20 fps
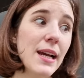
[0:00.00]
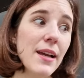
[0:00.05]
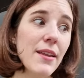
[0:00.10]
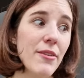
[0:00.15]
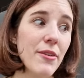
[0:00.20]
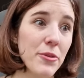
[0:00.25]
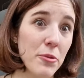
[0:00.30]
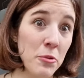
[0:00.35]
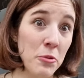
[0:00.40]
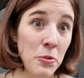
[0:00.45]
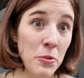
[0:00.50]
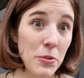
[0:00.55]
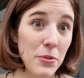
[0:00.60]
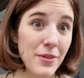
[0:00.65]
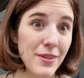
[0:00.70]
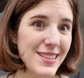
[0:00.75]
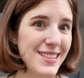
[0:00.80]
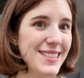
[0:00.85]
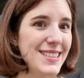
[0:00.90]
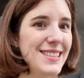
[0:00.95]
I thought, oh,
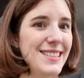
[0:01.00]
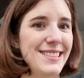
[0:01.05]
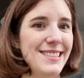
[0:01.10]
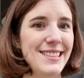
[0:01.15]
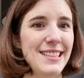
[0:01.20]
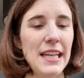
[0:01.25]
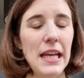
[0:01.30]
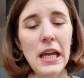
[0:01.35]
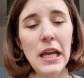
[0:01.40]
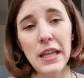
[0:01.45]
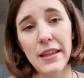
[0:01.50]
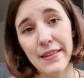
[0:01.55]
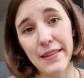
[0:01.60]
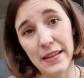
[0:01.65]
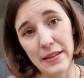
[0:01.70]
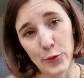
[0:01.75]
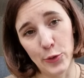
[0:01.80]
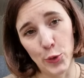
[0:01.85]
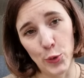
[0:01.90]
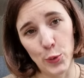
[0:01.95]
and
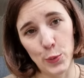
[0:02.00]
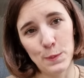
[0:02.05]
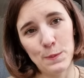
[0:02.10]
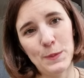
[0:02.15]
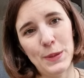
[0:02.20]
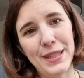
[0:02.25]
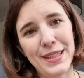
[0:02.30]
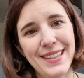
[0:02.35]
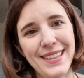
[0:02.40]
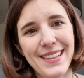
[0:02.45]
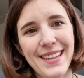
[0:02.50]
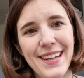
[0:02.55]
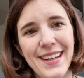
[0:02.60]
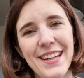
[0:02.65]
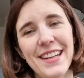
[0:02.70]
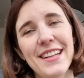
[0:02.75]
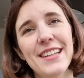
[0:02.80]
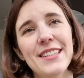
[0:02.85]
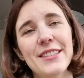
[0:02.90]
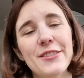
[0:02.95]
then no.
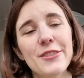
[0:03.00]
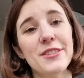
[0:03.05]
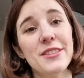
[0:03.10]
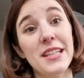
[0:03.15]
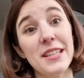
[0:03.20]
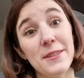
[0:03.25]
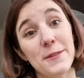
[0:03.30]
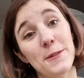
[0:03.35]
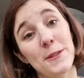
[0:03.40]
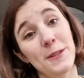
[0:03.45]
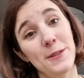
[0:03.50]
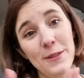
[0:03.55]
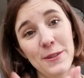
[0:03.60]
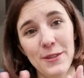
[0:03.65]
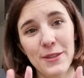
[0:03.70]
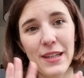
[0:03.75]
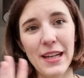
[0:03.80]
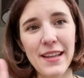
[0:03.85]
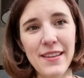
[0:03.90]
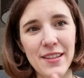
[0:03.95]
So that's,
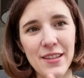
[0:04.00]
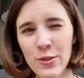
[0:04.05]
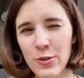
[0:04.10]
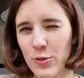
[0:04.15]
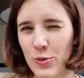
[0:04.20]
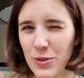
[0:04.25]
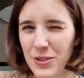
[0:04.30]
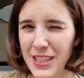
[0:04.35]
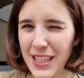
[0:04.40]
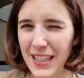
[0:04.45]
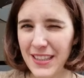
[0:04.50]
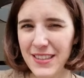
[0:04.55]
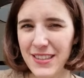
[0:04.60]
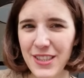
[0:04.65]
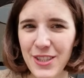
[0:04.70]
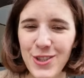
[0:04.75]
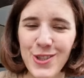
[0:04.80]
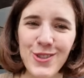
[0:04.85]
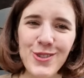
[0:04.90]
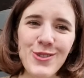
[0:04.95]
I think, a good
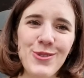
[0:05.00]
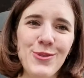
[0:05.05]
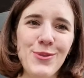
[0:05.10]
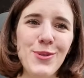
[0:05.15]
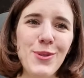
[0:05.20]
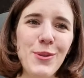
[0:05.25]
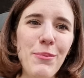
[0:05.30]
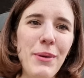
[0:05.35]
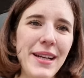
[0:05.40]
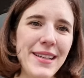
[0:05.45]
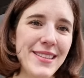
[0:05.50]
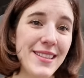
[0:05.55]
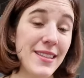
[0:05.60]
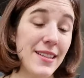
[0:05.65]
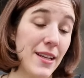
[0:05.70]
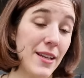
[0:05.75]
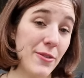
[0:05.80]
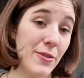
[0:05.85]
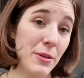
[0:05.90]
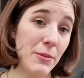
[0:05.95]
transition to the bag that
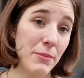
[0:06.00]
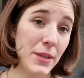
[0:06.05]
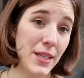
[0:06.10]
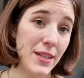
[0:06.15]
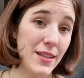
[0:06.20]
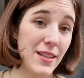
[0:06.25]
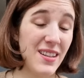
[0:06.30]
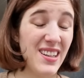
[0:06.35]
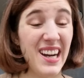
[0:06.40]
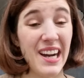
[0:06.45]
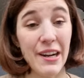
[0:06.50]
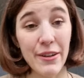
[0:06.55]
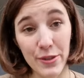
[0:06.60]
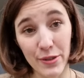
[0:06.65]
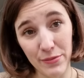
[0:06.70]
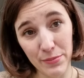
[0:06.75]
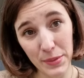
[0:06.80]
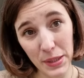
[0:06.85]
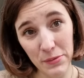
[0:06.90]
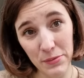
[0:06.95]
actually made it out
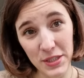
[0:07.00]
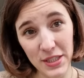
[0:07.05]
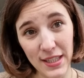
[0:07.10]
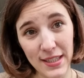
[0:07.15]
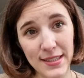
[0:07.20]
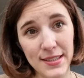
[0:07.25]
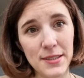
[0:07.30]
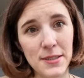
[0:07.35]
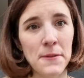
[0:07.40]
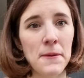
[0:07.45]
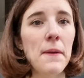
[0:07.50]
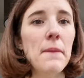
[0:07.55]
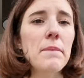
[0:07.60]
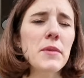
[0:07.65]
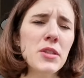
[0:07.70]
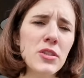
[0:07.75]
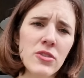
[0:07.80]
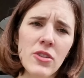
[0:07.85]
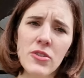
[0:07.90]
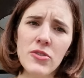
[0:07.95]
of my wish list.
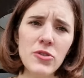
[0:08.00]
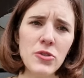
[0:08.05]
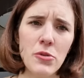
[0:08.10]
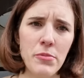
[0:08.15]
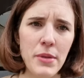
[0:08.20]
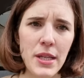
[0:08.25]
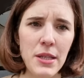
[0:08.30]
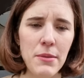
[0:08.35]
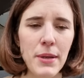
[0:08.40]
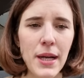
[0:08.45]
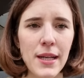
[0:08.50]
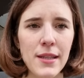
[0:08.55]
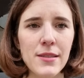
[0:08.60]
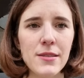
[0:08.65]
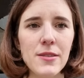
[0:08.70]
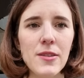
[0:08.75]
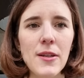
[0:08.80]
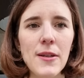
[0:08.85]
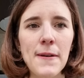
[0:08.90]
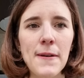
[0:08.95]
It's not so many bags.